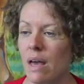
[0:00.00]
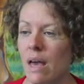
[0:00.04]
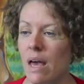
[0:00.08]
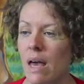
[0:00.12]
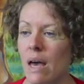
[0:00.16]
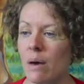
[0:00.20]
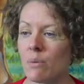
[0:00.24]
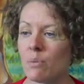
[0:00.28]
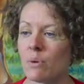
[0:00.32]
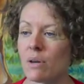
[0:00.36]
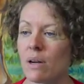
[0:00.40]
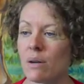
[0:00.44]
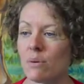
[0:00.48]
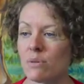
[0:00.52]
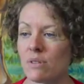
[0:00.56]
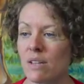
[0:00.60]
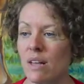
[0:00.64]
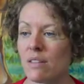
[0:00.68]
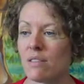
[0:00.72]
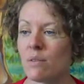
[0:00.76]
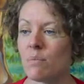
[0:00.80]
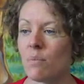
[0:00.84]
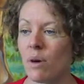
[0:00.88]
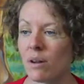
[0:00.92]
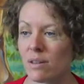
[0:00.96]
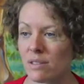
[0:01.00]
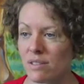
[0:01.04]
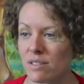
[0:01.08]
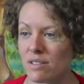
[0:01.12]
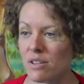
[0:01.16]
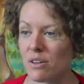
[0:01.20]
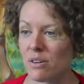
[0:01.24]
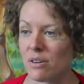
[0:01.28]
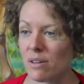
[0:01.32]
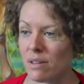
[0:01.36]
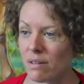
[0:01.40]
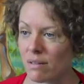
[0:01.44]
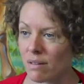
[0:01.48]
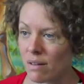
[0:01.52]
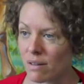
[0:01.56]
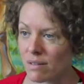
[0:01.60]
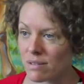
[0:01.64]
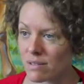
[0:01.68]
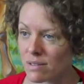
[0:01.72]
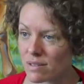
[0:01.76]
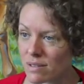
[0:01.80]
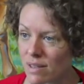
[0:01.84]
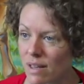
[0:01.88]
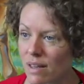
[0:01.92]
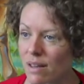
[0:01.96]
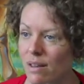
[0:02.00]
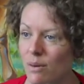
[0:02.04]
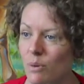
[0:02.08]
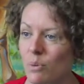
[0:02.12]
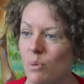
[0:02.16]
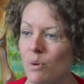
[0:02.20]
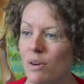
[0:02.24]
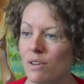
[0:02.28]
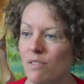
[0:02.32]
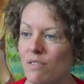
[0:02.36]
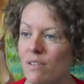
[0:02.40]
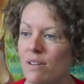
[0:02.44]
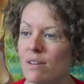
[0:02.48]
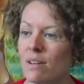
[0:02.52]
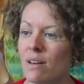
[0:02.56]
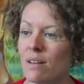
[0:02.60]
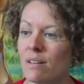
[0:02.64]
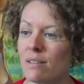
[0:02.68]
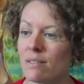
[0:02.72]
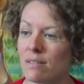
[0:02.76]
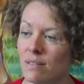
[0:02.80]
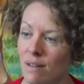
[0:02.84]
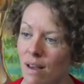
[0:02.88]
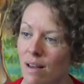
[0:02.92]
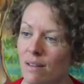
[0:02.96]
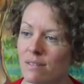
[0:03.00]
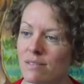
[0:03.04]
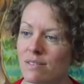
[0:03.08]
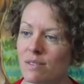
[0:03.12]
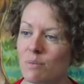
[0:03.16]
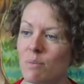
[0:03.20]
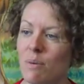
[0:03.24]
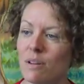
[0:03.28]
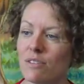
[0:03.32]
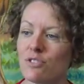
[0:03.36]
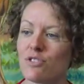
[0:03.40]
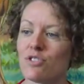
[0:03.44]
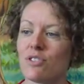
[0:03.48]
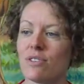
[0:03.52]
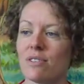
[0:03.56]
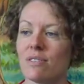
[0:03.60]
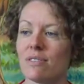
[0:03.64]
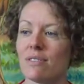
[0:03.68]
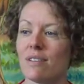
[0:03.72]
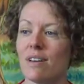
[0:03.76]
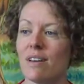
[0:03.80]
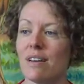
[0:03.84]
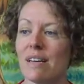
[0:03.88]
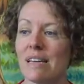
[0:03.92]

And when I was at the monastery and got sick, one of the nuns mentioned